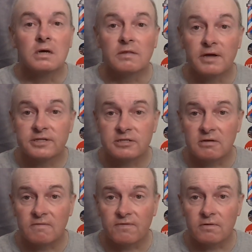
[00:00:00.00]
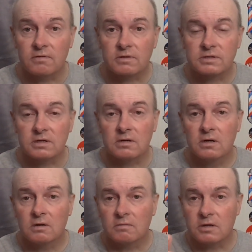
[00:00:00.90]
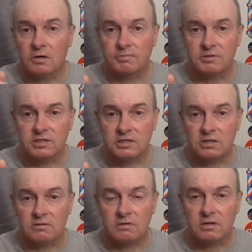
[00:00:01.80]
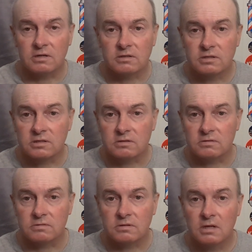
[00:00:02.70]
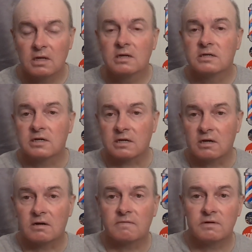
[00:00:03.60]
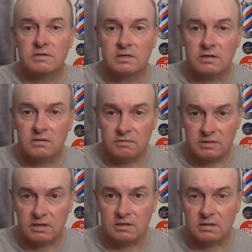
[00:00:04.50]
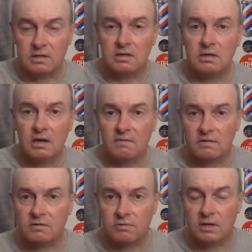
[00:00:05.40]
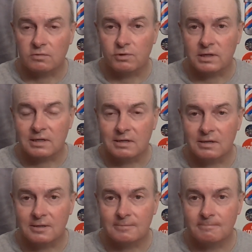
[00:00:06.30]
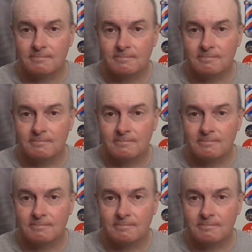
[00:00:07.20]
And that's it, folks. We hope to see you again soon. Take care of yourselves, and have a great week ahead.